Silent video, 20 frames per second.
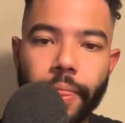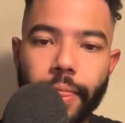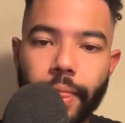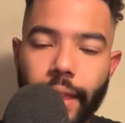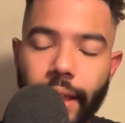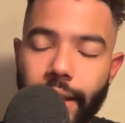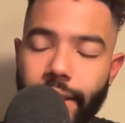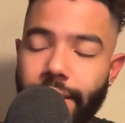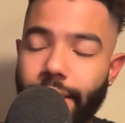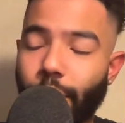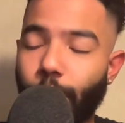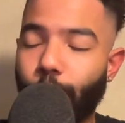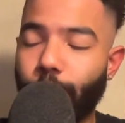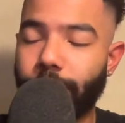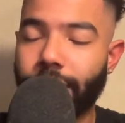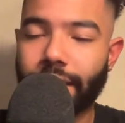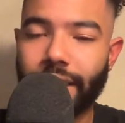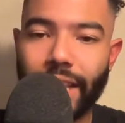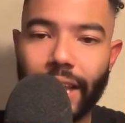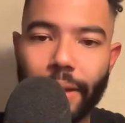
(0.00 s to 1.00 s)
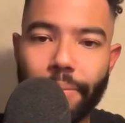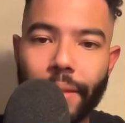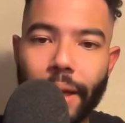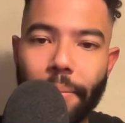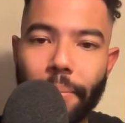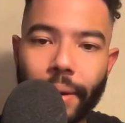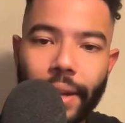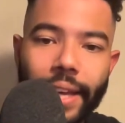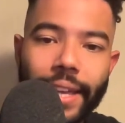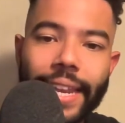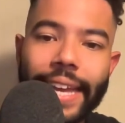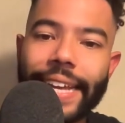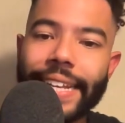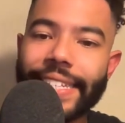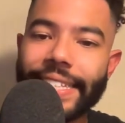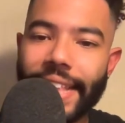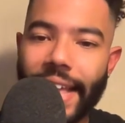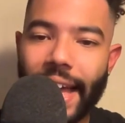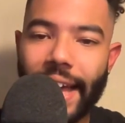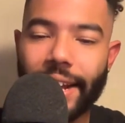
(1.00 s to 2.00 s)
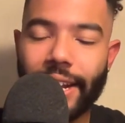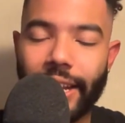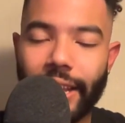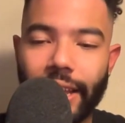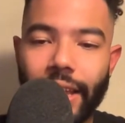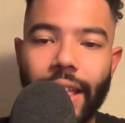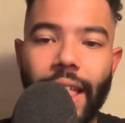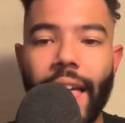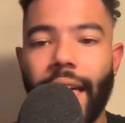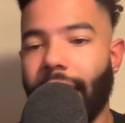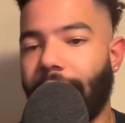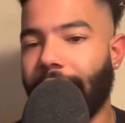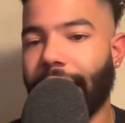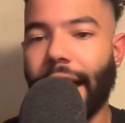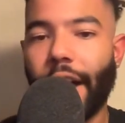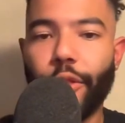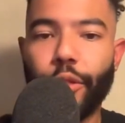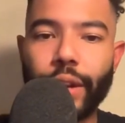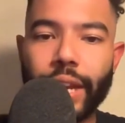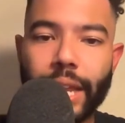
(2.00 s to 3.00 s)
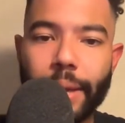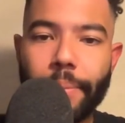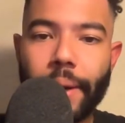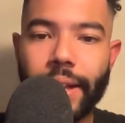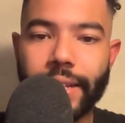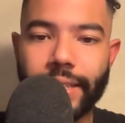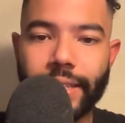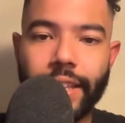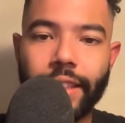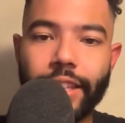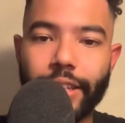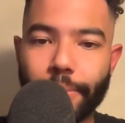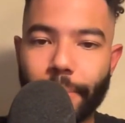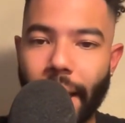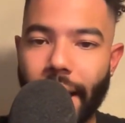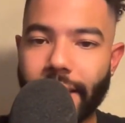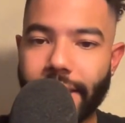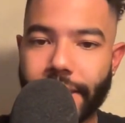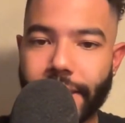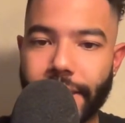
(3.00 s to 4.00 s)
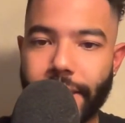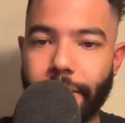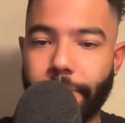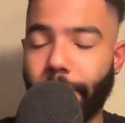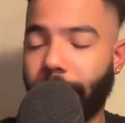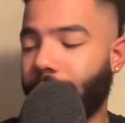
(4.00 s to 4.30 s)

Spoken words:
This was a team that played exactly like how the D-backs did this past season,